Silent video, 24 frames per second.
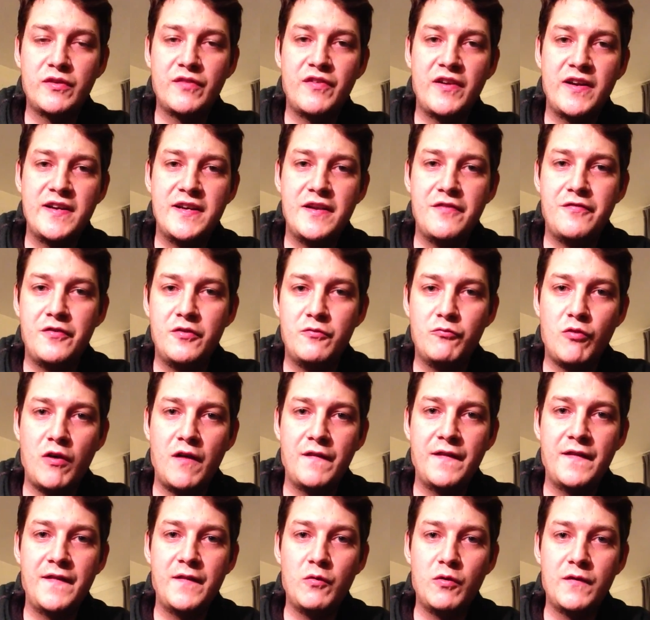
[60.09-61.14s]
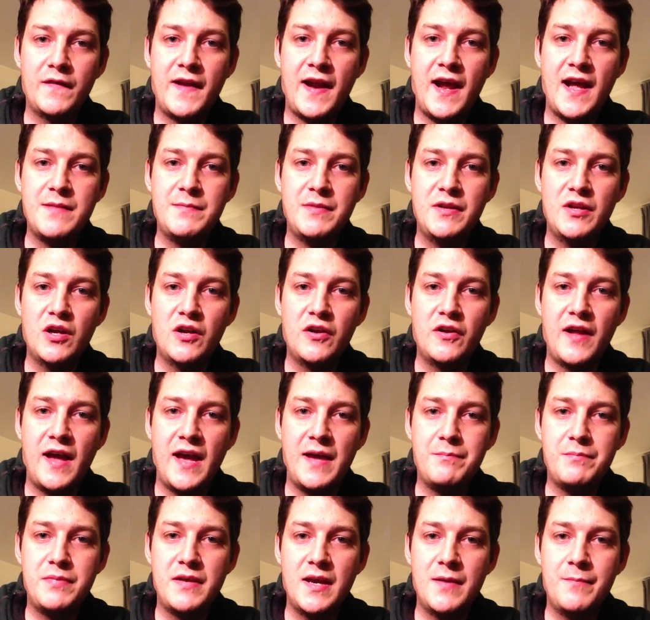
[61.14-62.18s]
a very different one than the one that I'd been on in
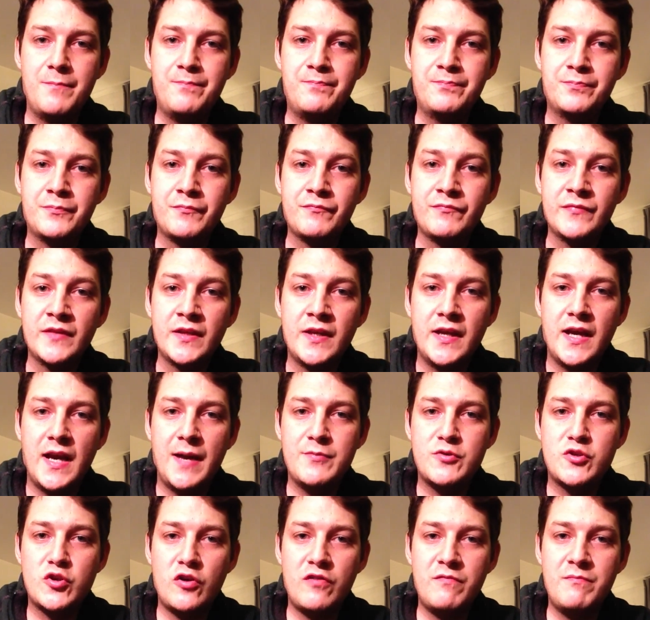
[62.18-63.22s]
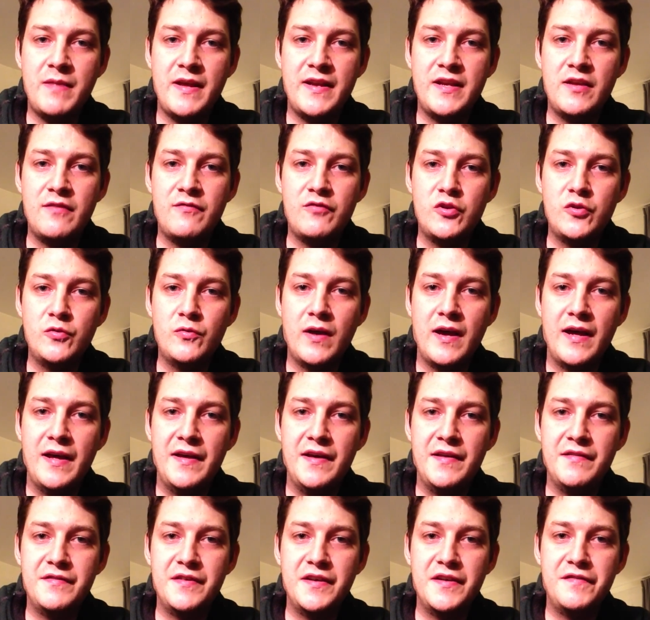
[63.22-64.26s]
IPM. I'm sure many of you
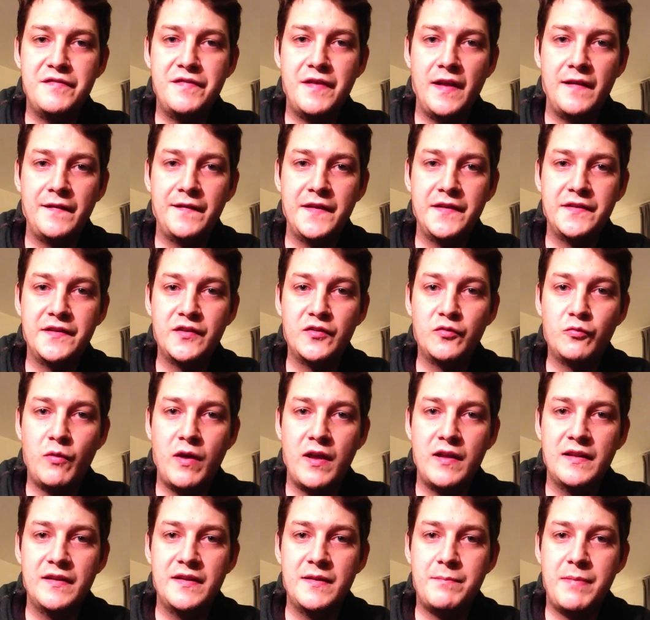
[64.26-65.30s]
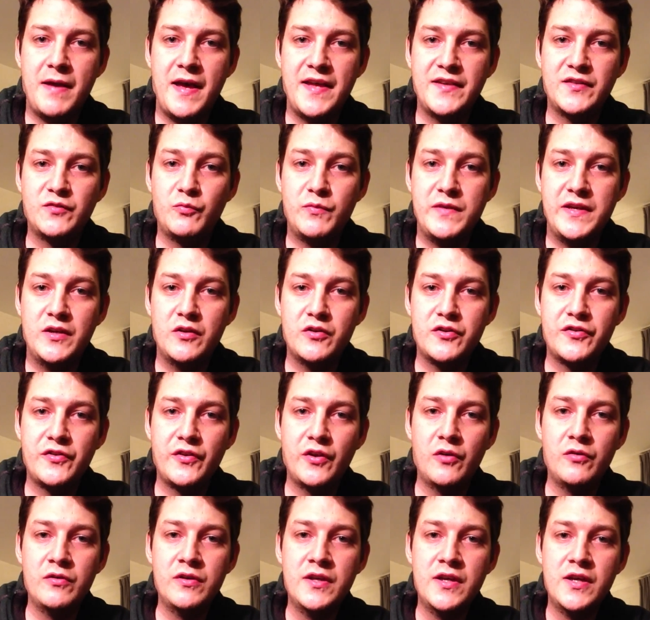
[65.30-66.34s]
have felt this as well in the past week or
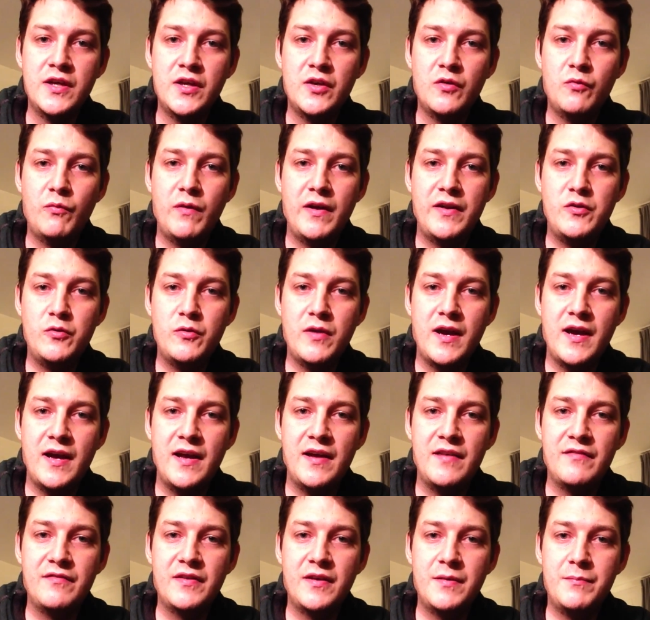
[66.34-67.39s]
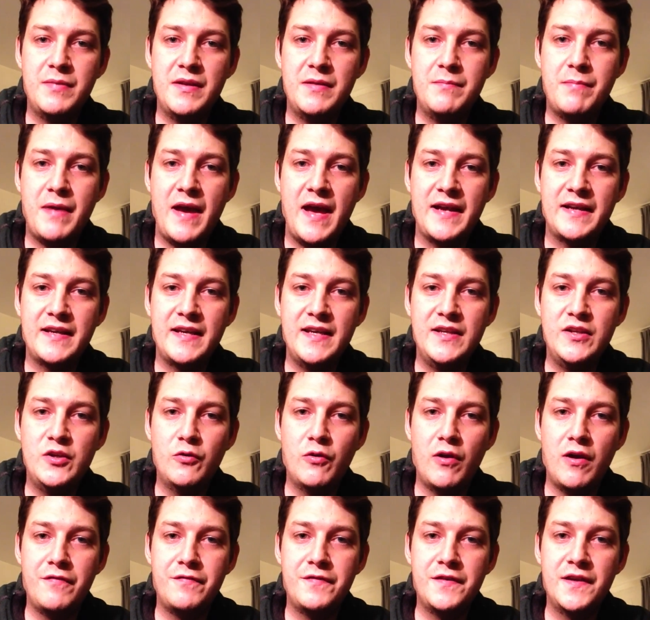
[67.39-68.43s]
so, when you have been back in
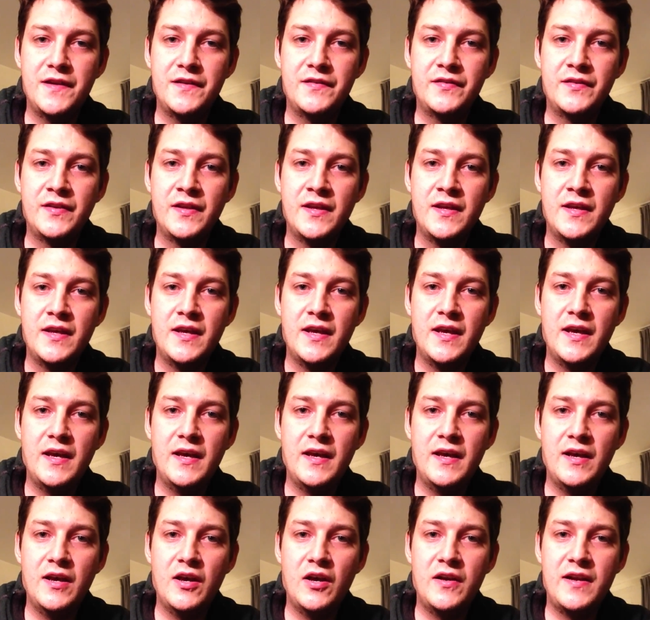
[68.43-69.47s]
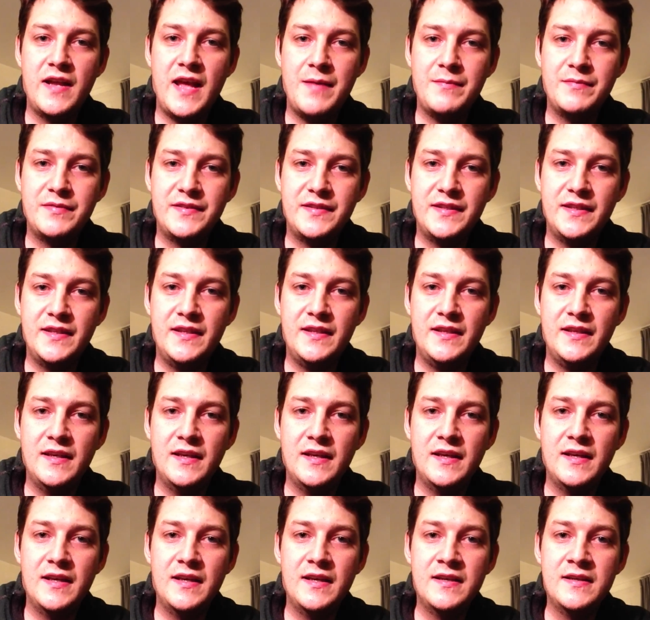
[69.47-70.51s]
your office on MC
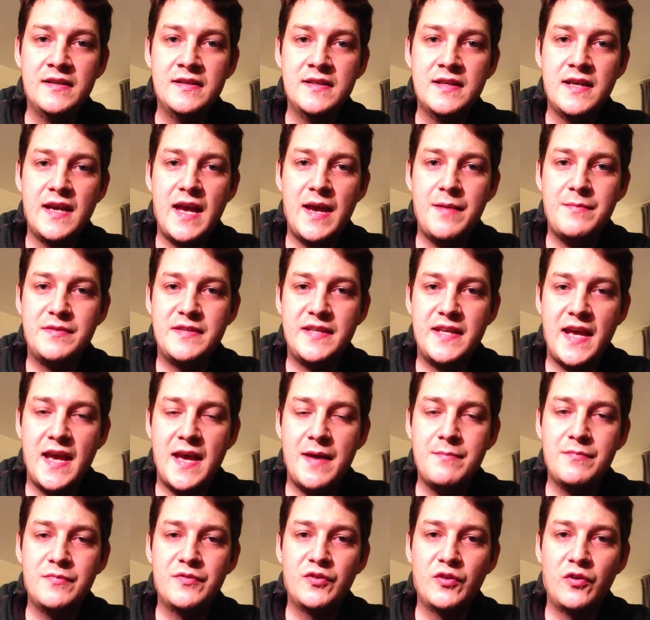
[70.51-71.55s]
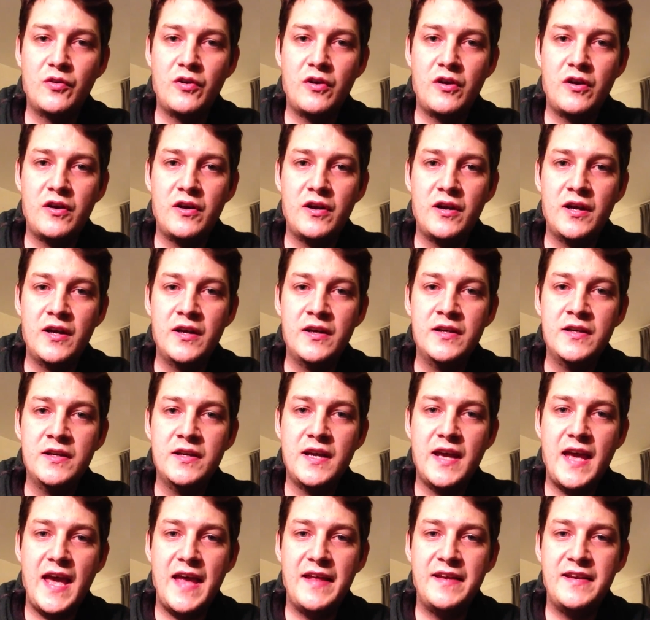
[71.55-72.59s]
MTMs or
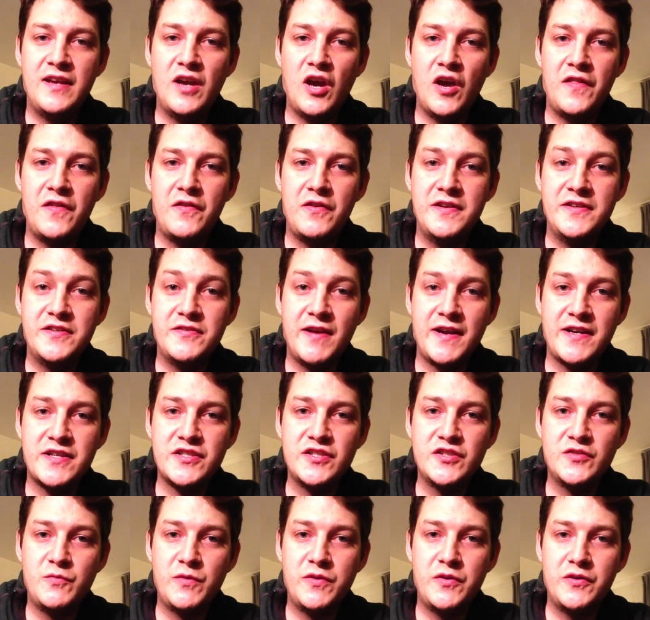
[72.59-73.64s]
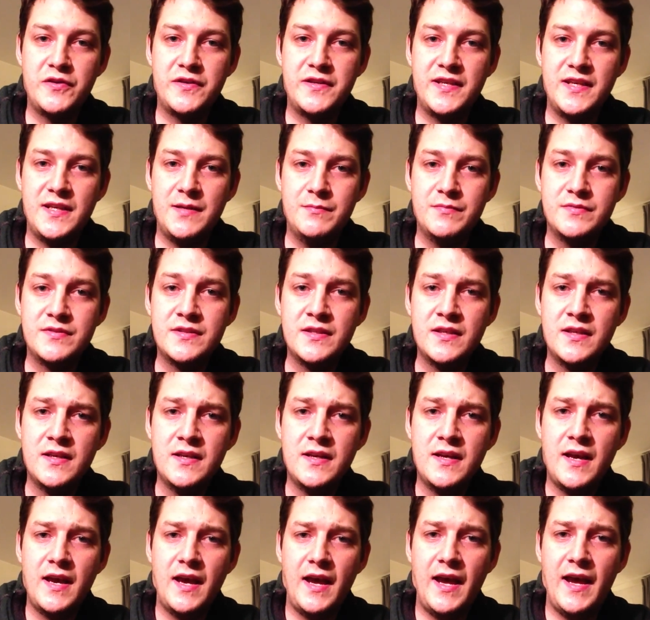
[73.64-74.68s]
any other interactions with your teams.
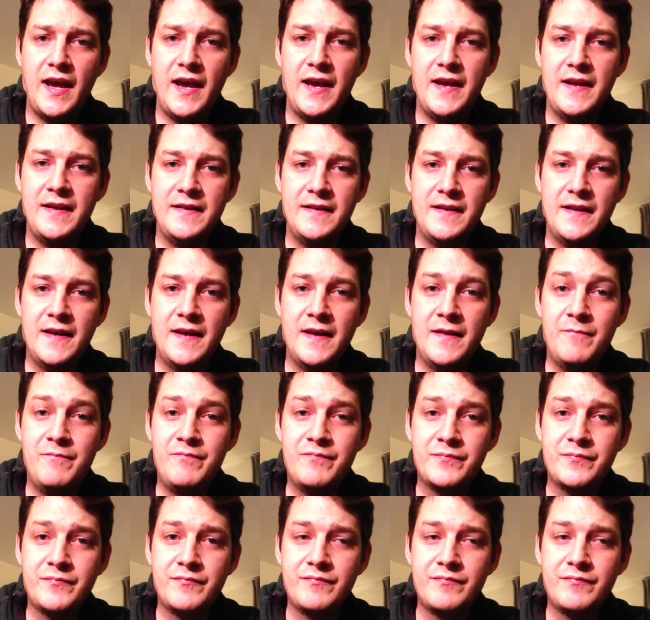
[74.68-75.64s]
And